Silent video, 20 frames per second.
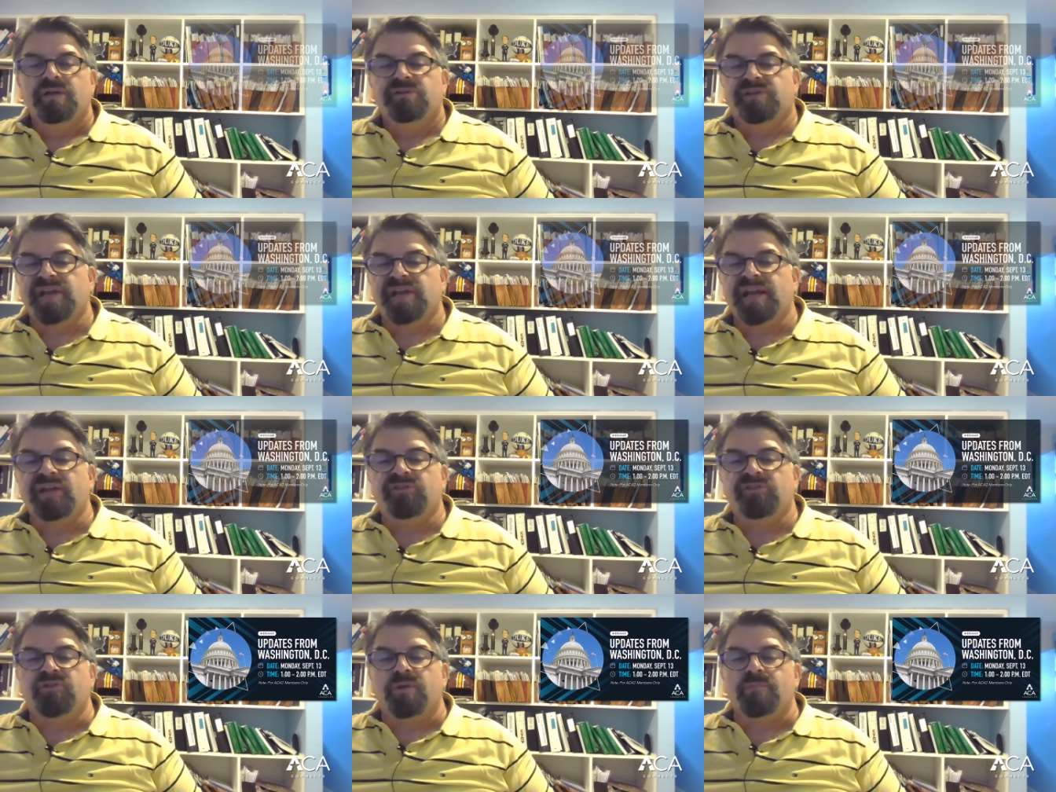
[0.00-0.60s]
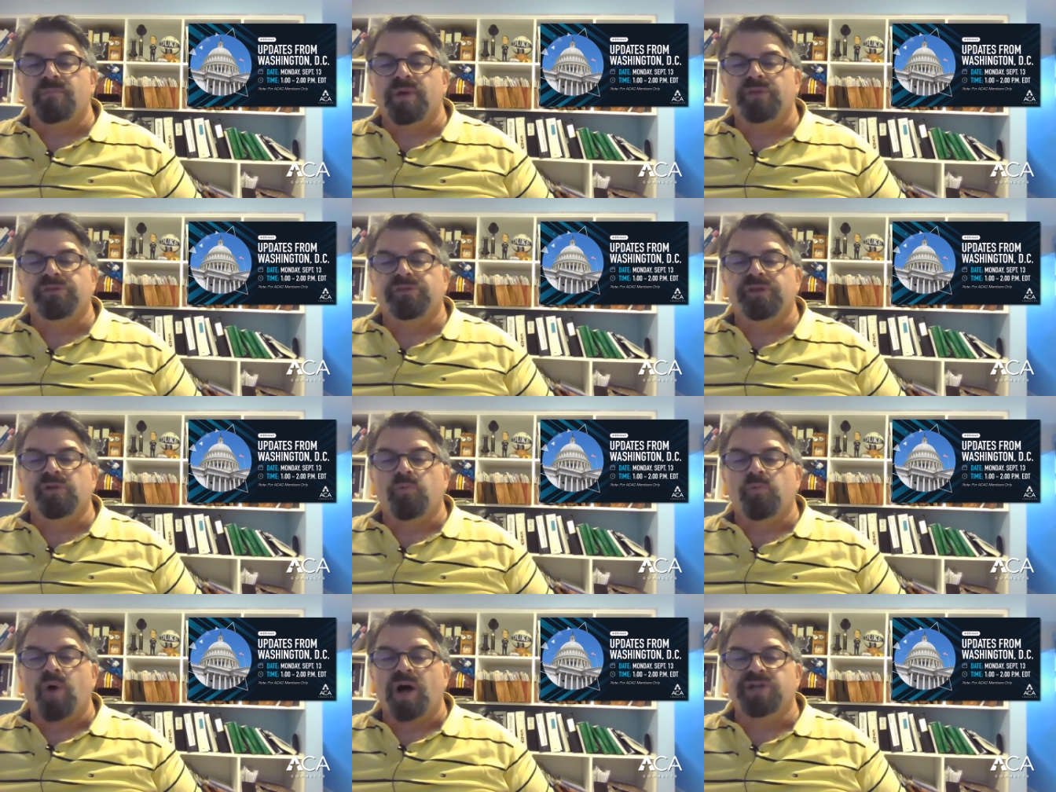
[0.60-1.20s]
Today is our
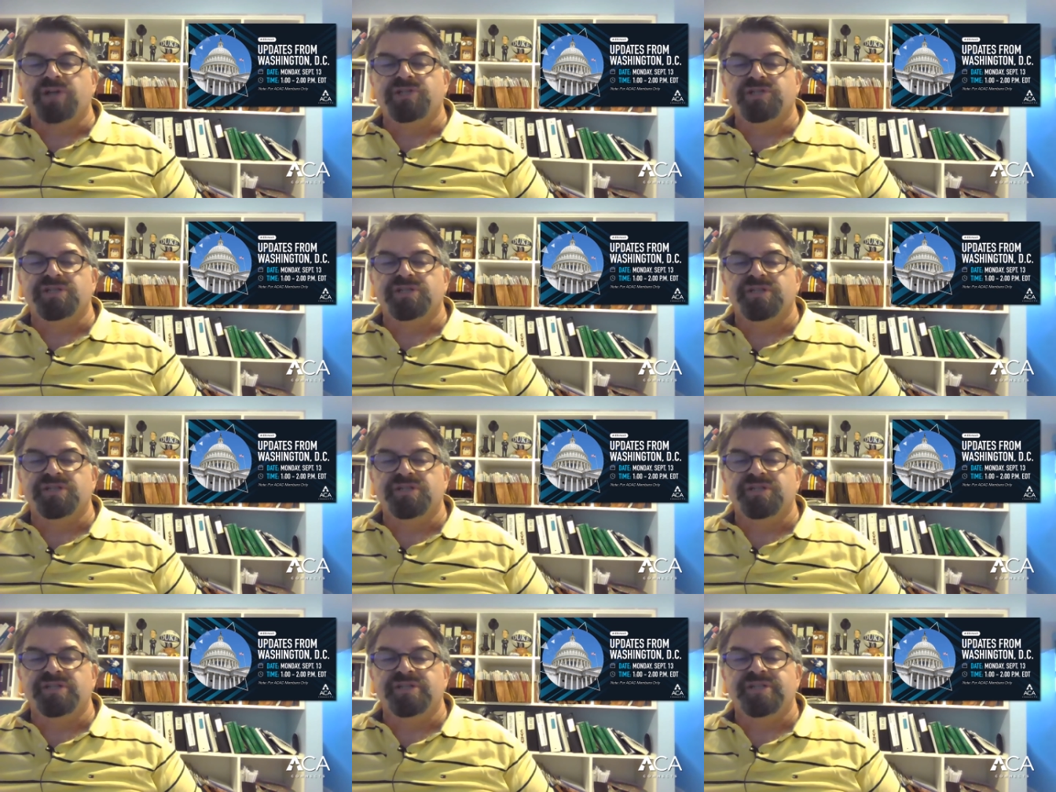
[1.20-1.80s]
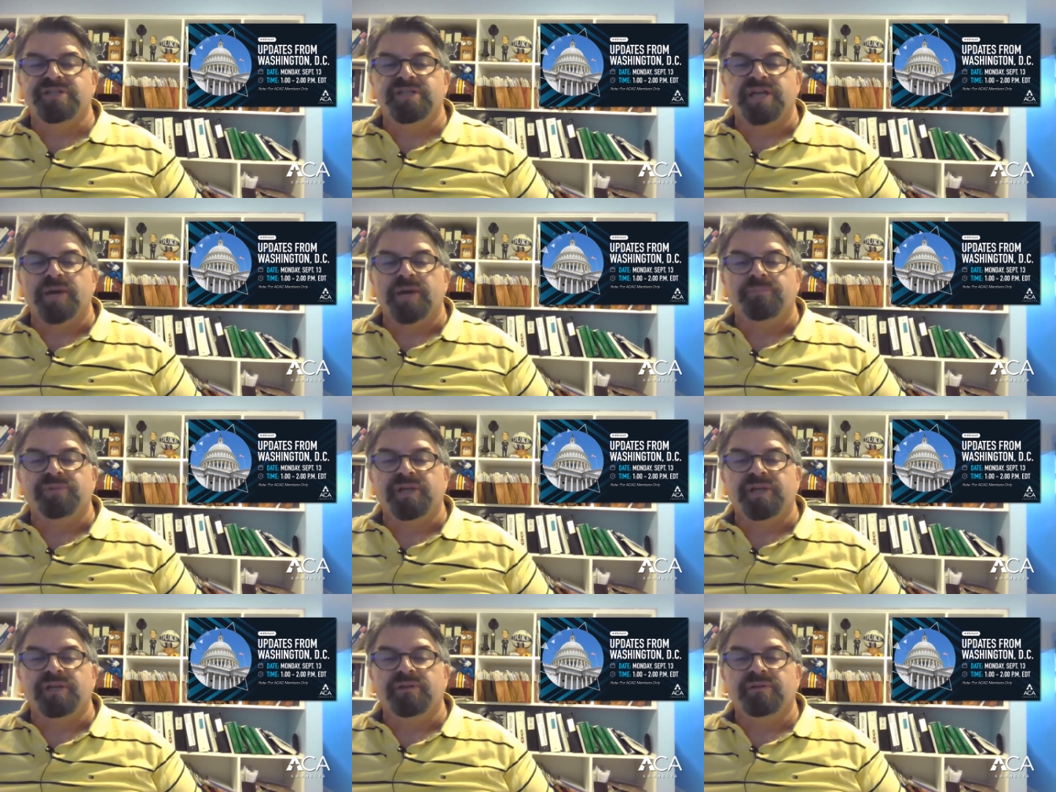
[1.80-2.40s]
monthly Washington, D.C.
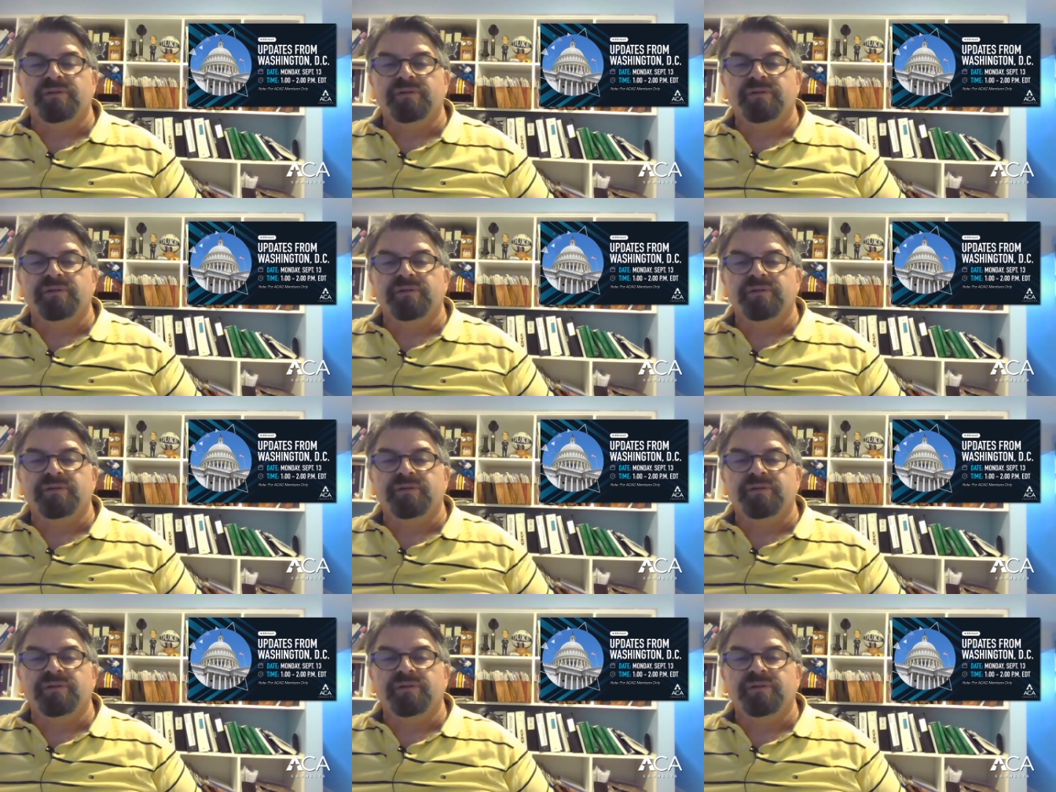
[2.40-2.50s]
update.